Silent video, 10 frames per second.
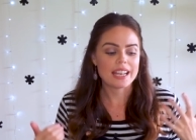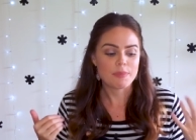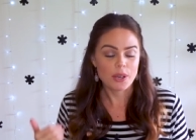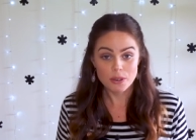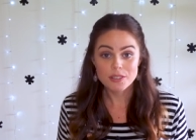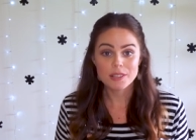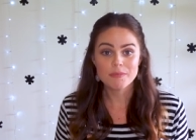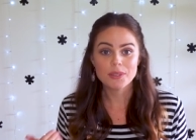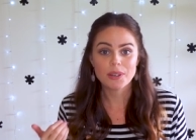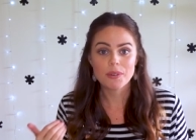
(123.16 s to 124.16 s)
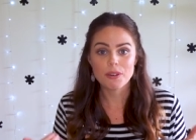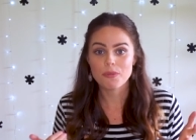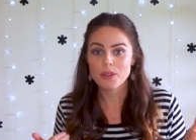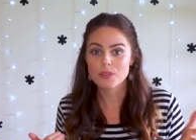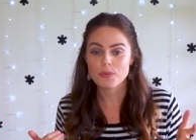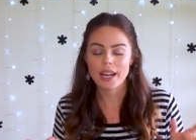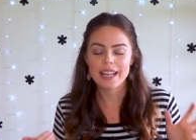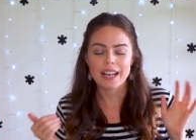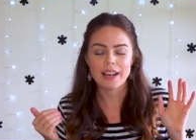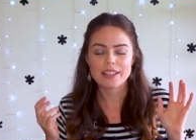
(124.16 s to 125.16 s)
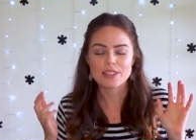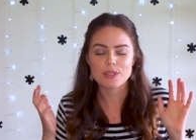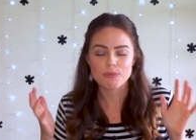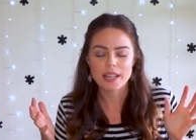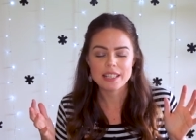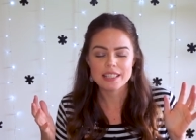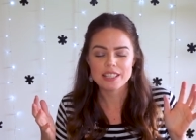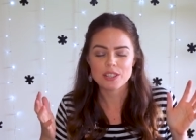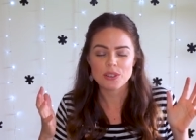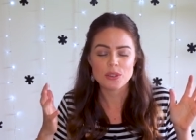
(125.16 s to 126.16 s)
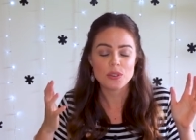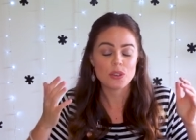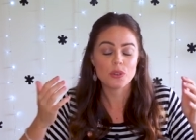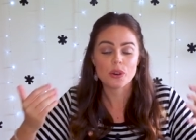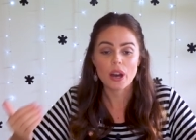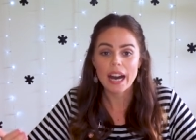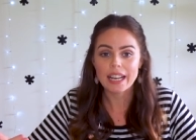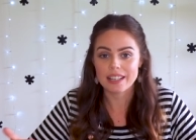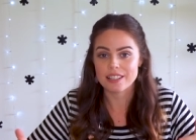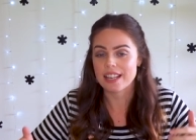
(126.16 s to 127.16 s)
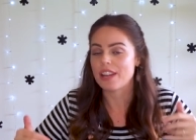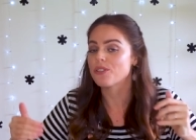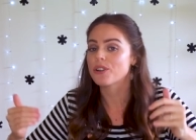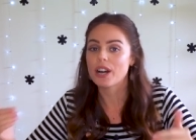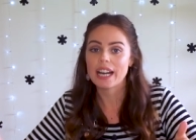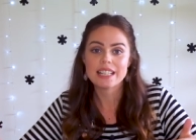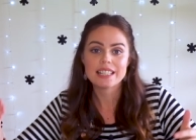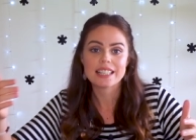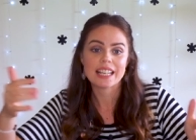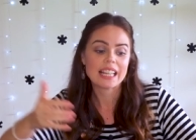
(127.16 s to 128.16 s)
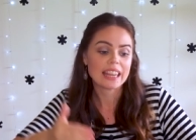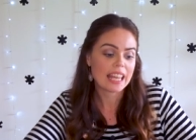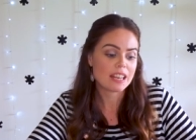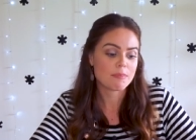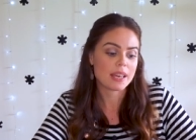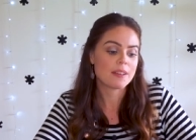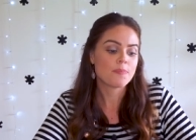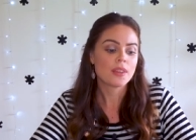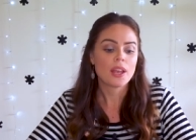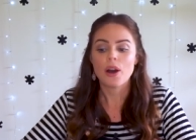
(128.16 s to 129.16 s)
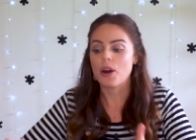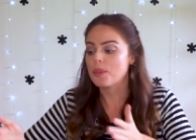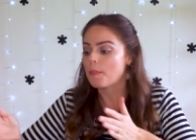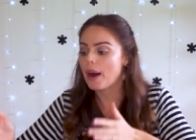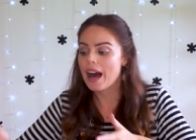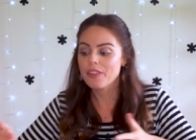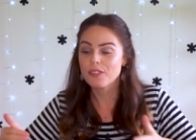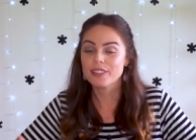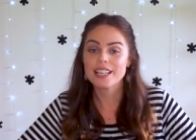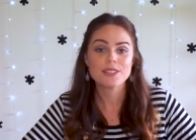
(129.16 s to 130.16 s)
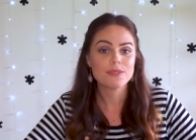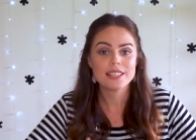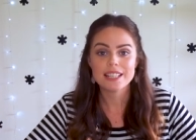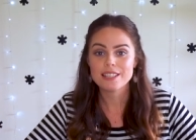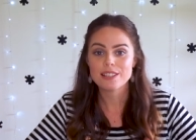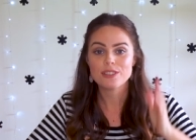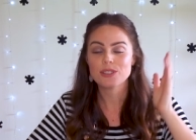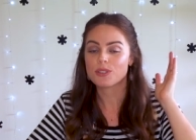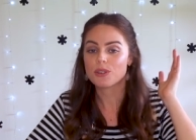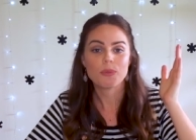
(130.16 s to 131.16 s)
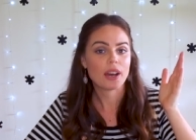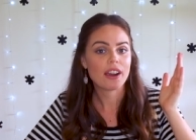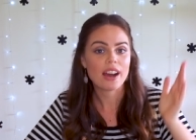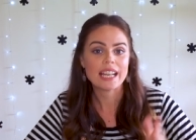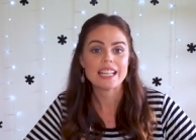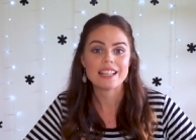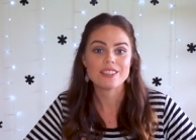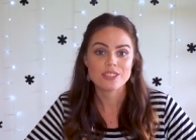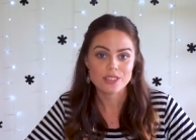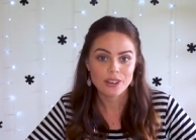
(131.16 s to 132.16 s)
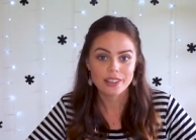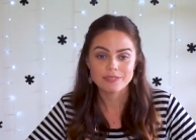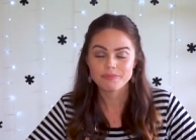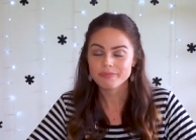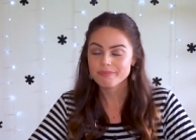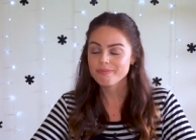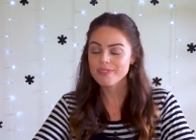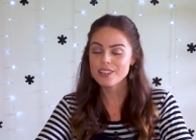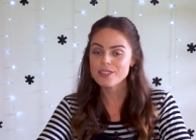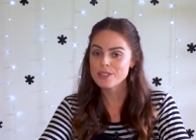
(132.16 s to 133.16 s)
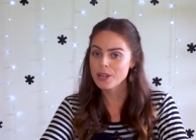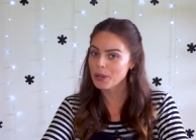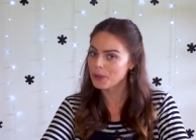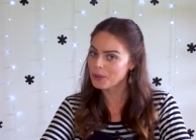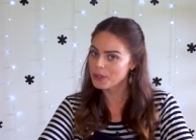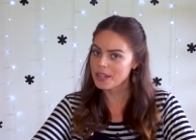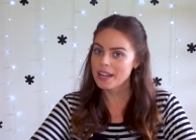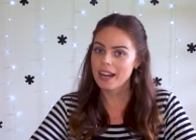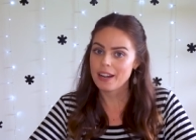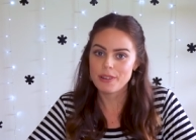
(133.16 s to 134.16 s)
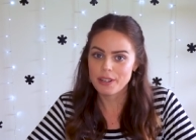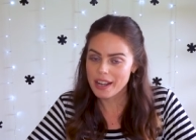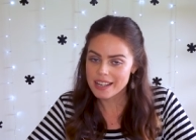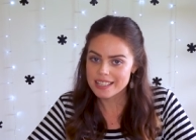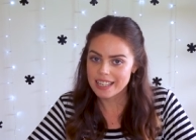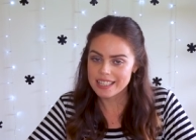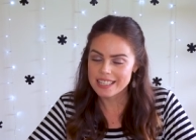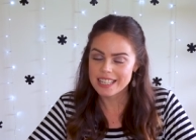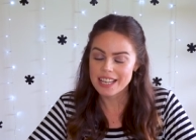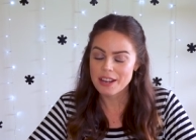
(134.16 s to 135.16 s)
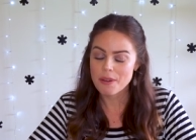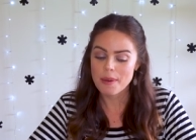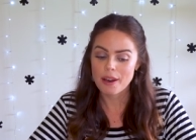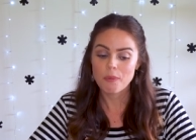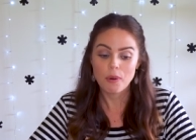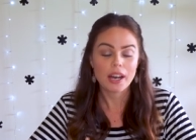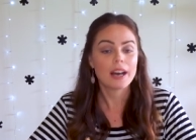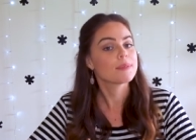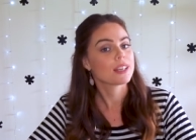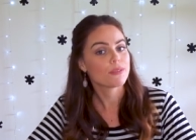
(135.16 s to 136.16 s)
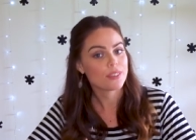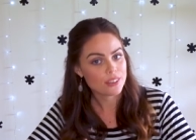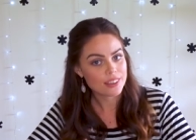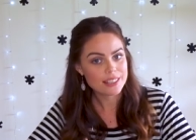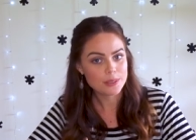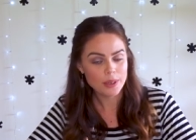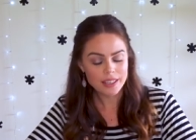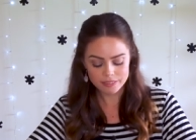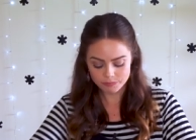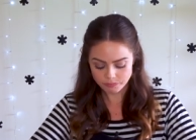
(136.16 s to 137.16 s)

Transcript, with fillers: And because I'm doing what feels right, I surrendered to your guidance, and your guidance is going to lead me on the path of least resistance to where I need to go. So I'm very excited to hear about what comes up for you this week.